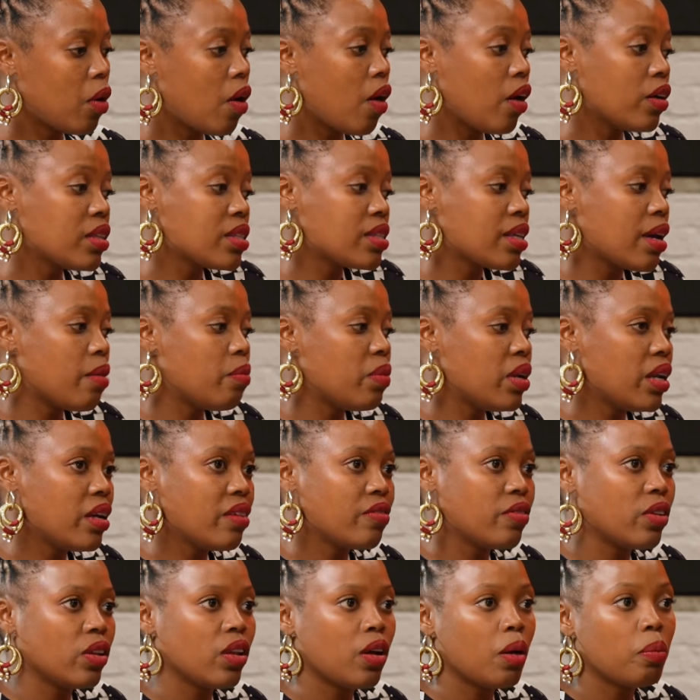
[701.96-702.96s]
on some
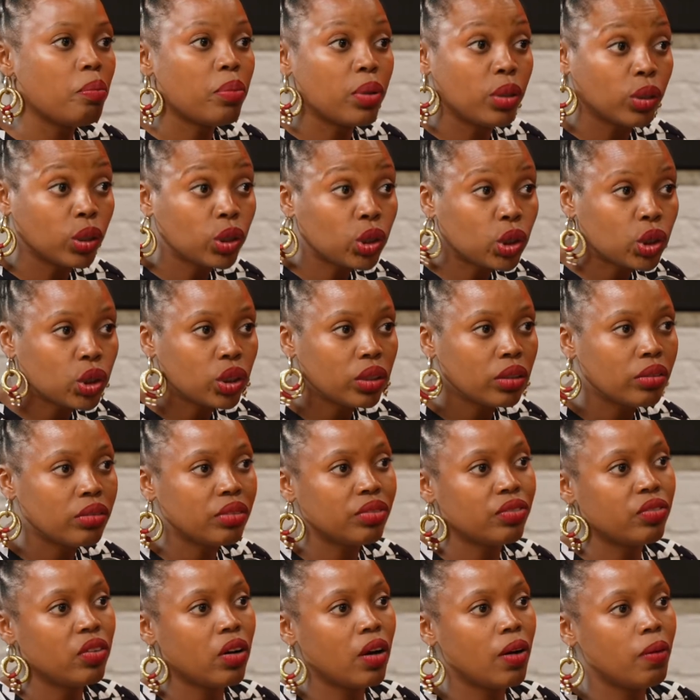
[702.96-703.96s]
level, a push
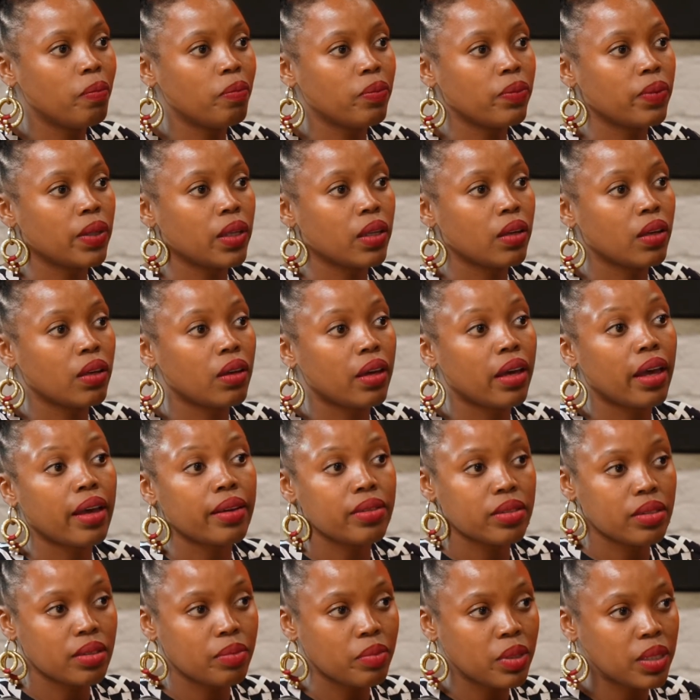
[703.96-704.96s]
from
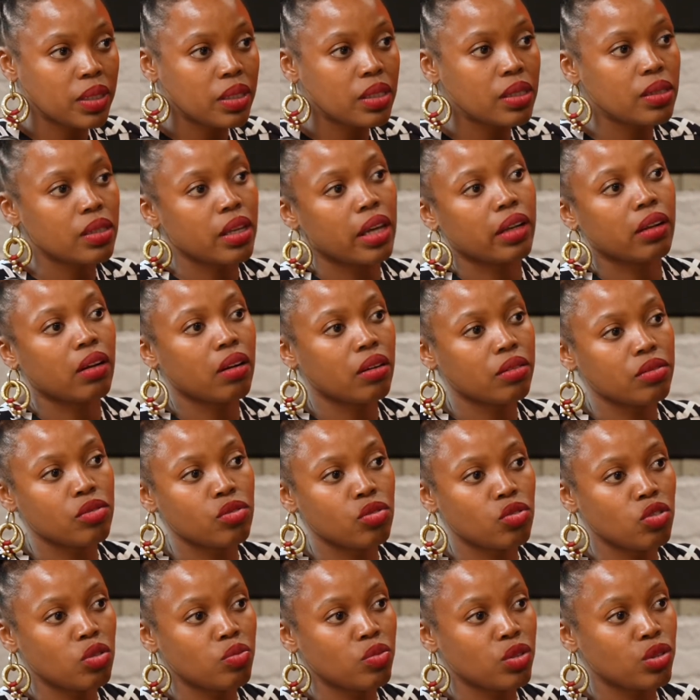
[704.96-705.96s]
customers and
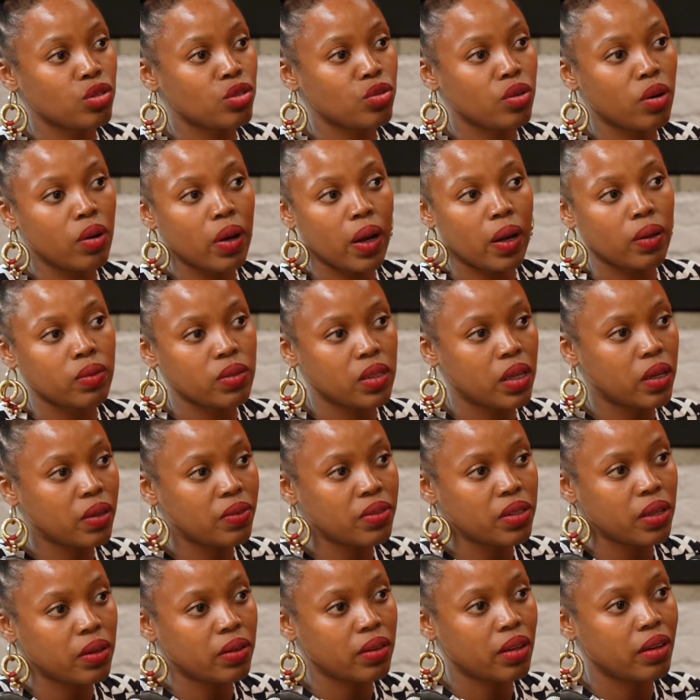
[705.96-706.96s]
consumers who are outside of
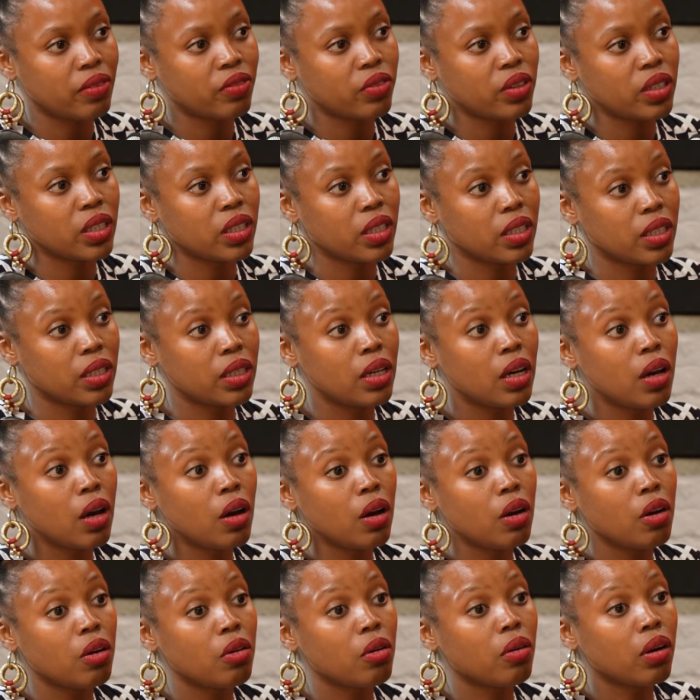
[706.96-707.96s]
South Africa
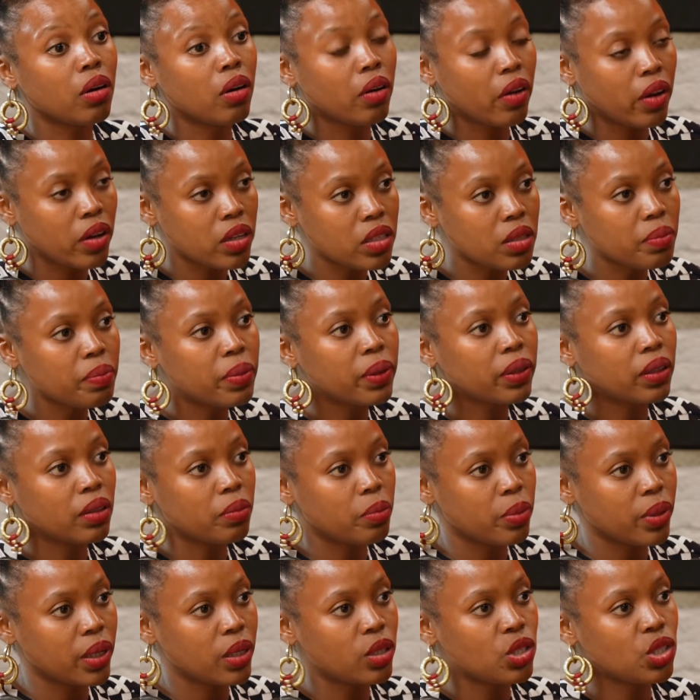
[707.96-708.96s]
who are going to put the
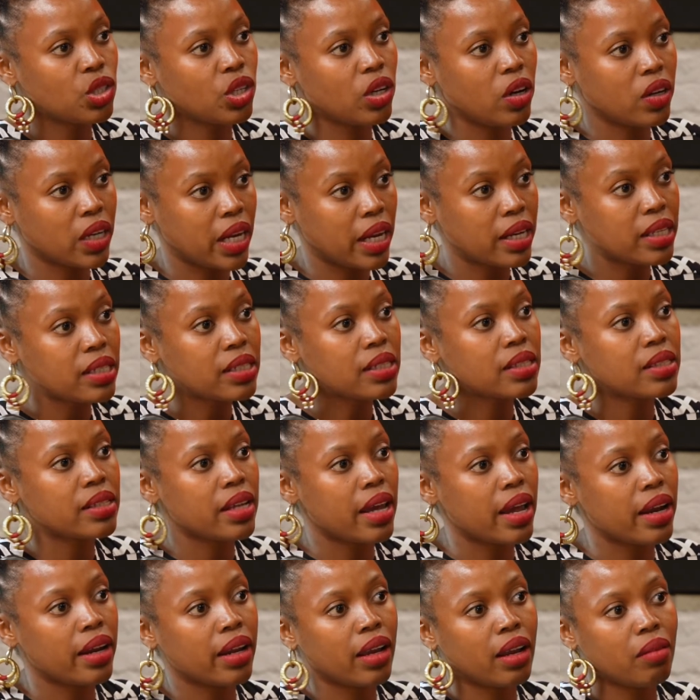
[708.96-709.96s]
pressure on
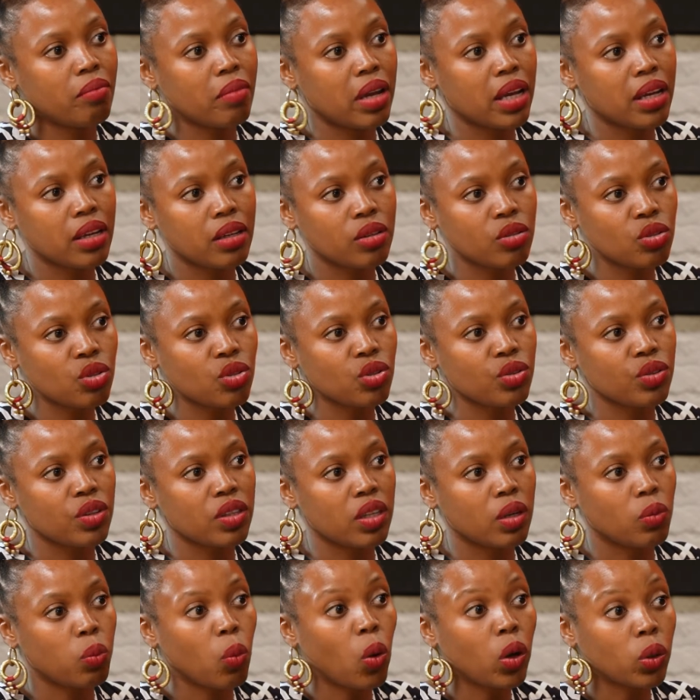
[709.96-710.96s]
understanding and making sure
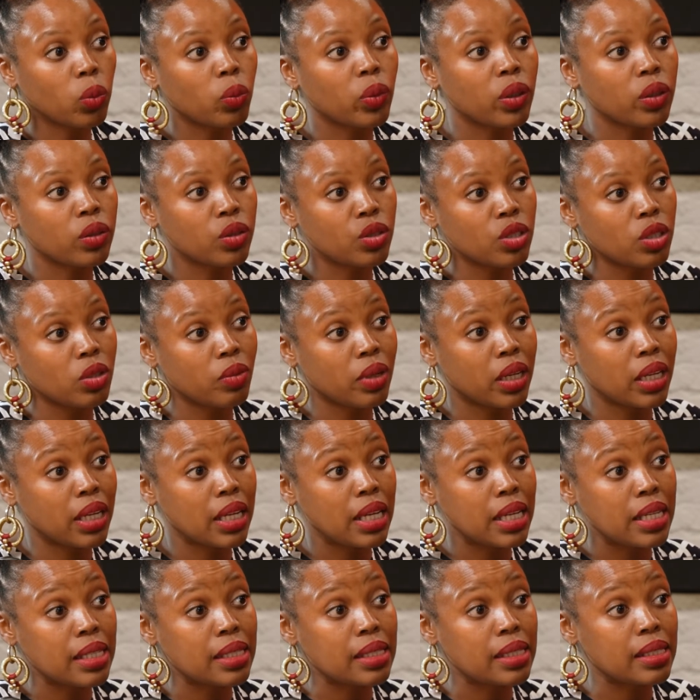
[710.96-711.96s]
that what we are
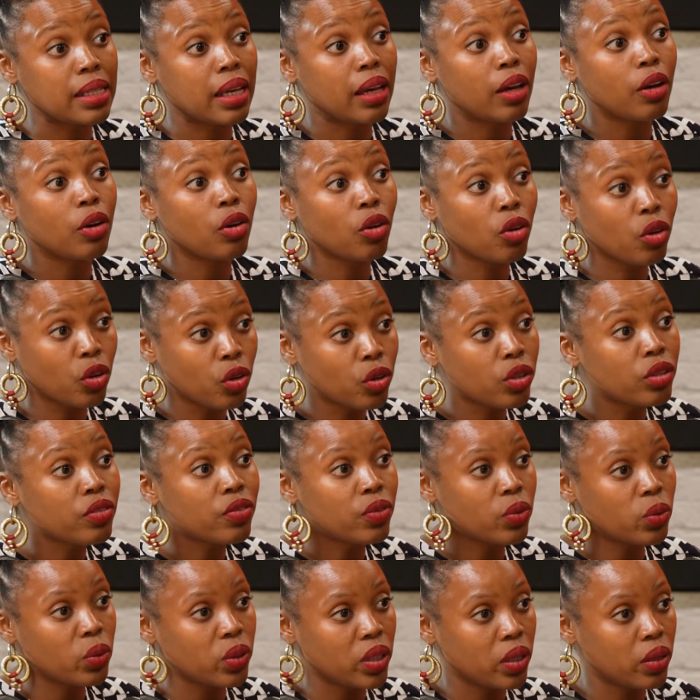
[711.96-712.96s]
doing is good
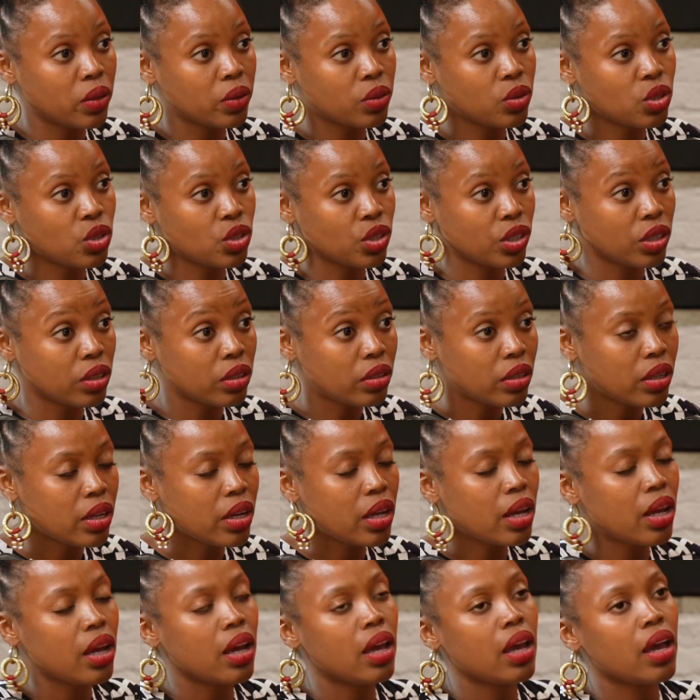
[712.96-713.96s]
for the ocean.
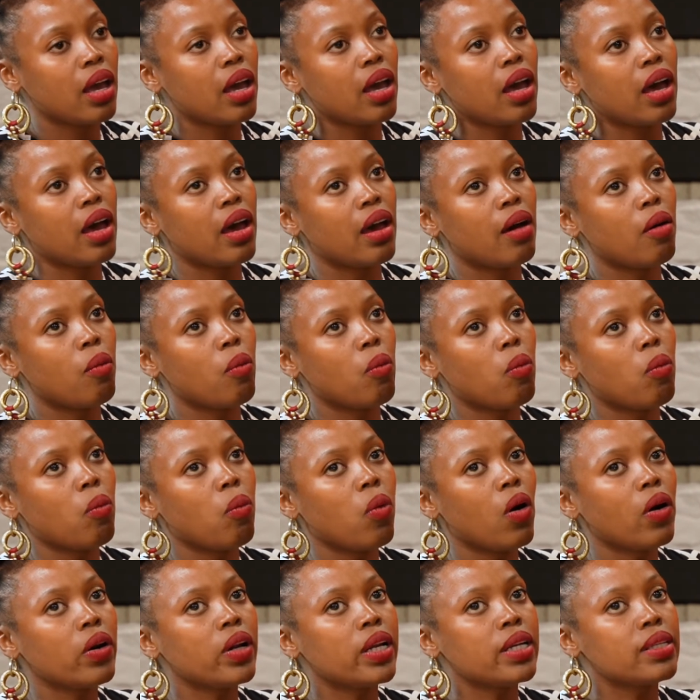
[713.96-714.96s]

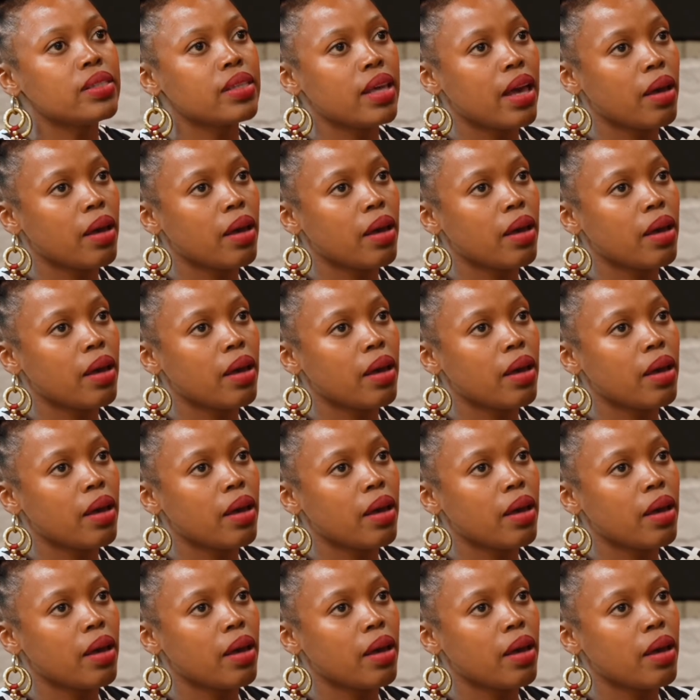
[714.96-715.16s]
What is